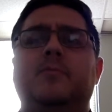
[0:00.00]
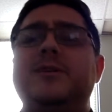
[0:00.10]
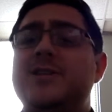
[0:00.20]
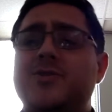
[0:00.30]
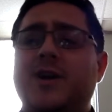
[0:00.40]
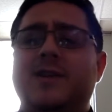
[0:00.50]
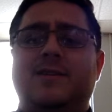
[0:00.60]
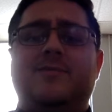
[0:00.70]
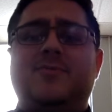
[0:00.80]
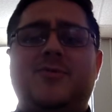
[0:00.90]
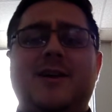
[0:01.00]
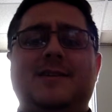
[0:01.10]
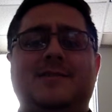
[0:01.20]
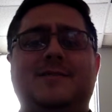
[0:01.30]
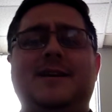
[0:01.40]
please try
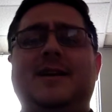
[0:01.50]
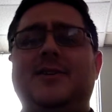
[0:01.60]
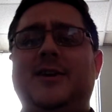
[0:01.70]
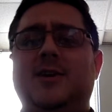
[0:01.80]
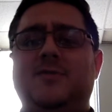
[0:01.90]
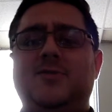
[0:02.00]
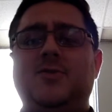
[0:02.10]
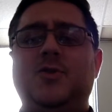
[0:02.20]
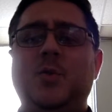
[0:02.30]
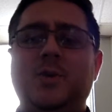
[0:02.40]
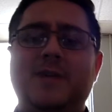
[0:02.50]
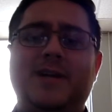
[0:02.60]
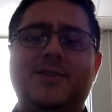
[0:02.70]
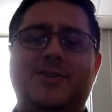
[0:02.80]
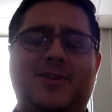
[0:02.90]
to stay clear of to whom it
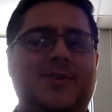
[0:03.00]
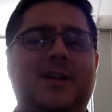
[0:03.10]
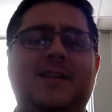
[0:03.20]
may concern.